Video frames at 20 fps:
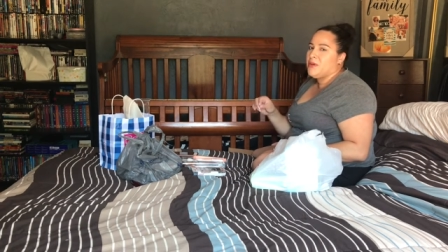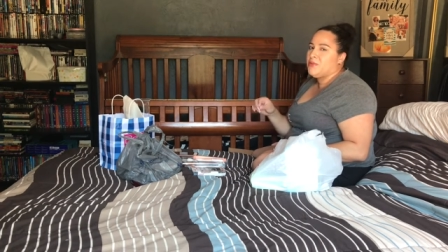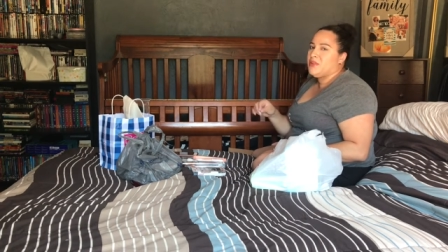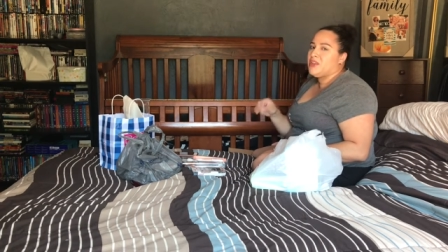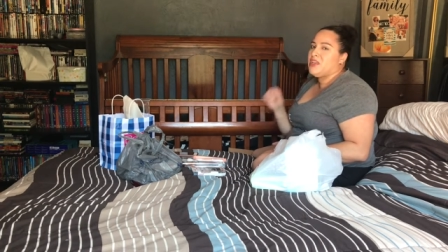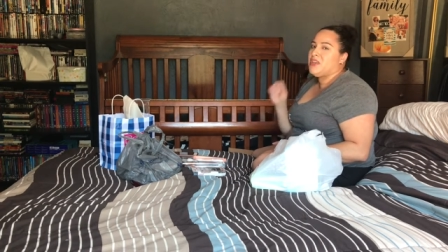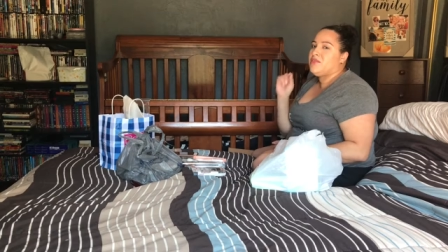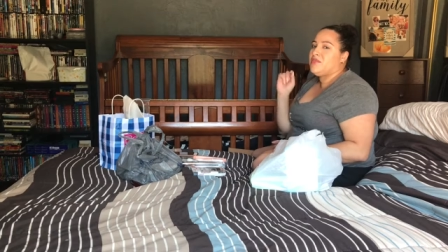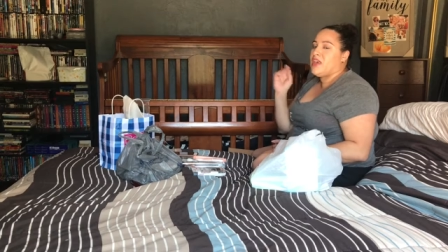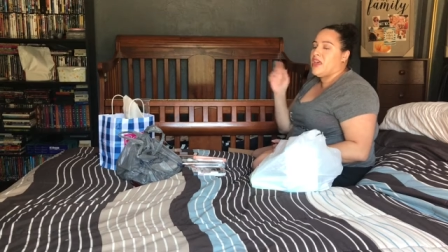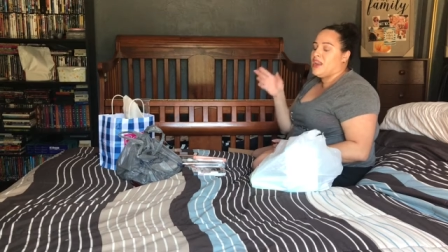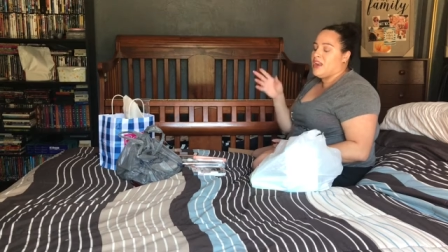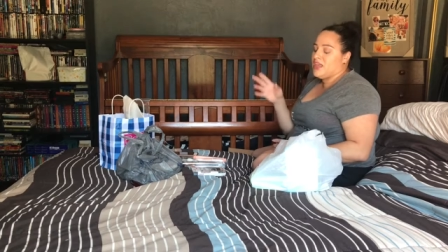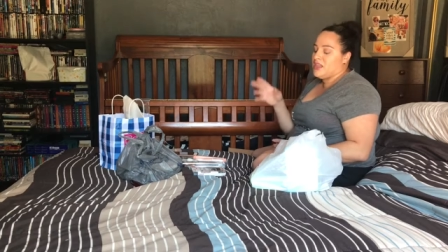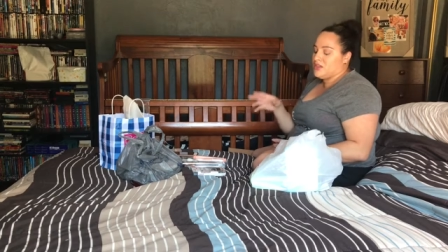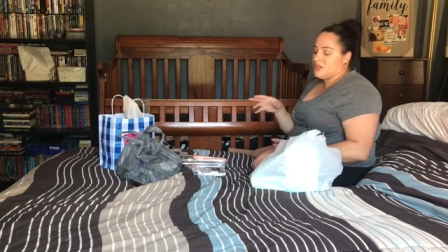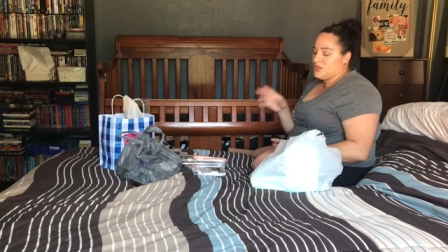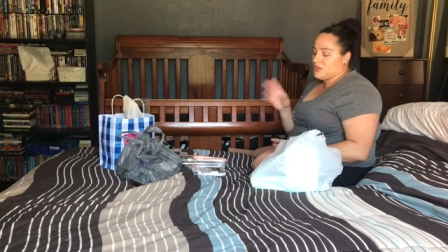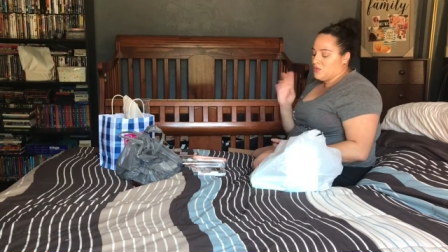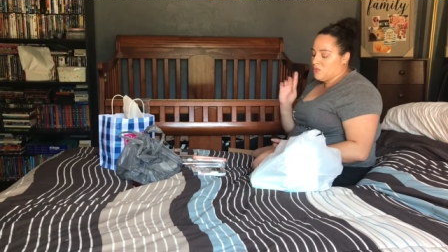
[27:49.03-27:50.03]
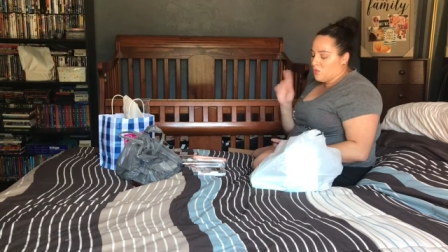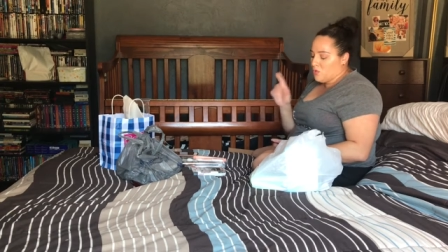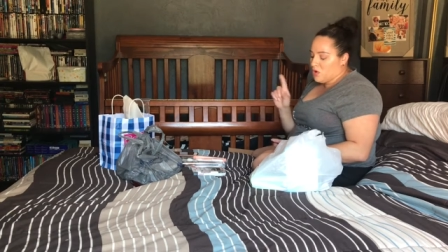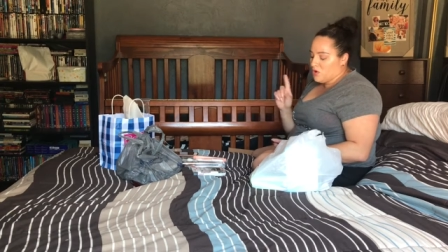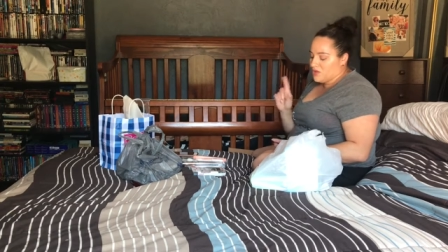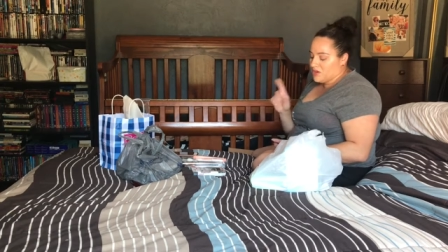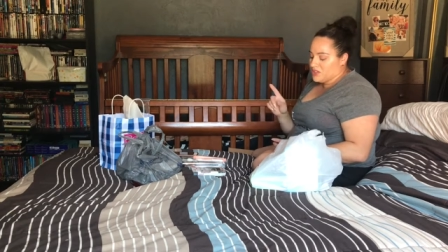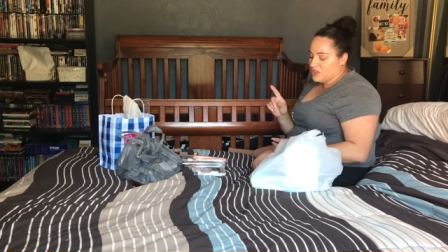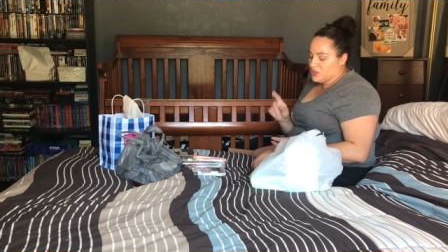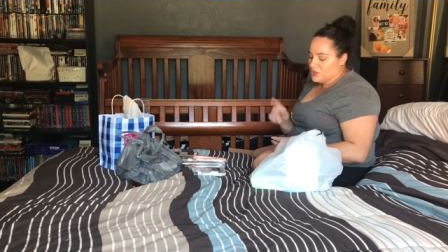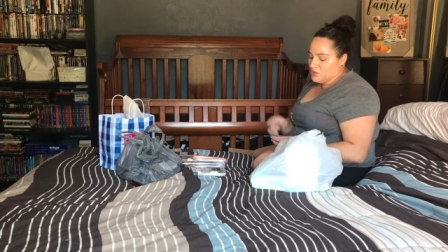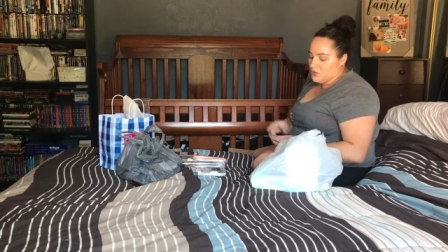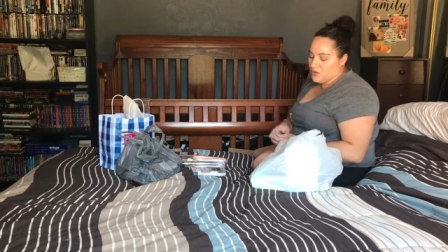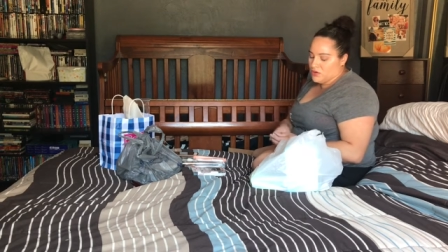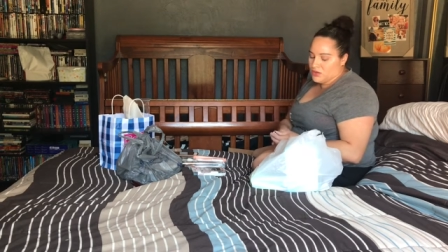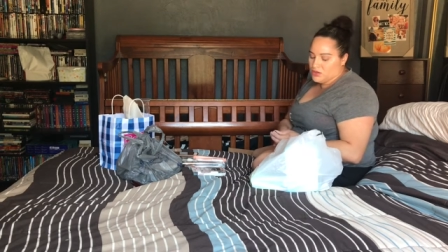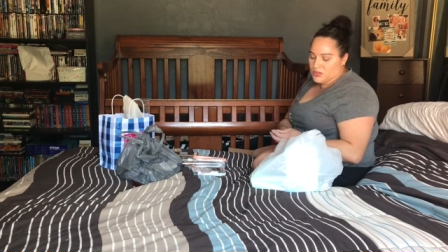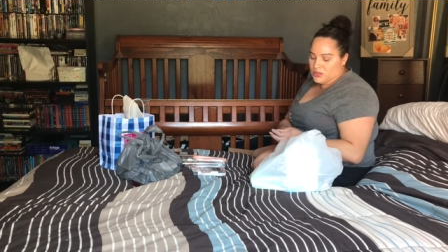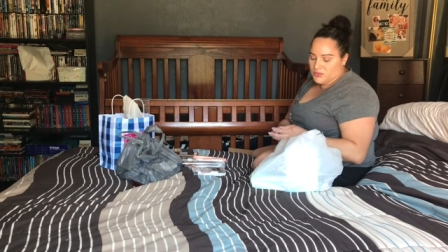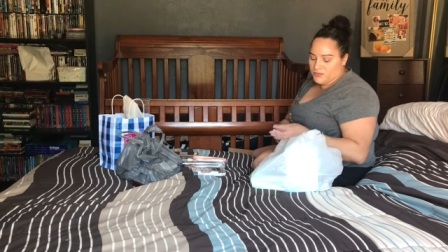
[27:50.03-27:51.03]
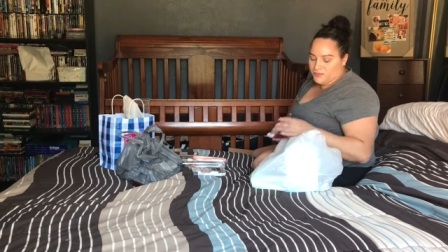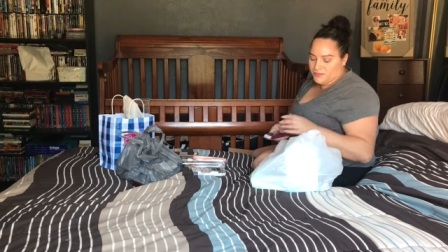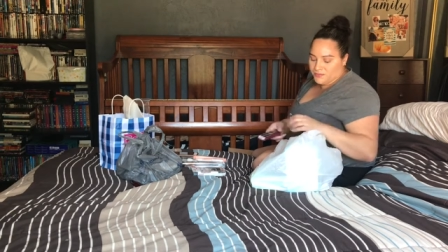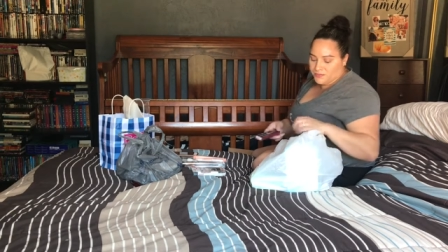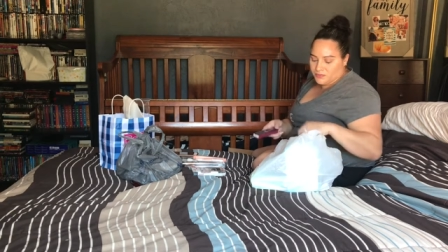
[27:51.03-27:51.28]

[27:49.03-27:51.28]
I believe, and at Walgreens stores.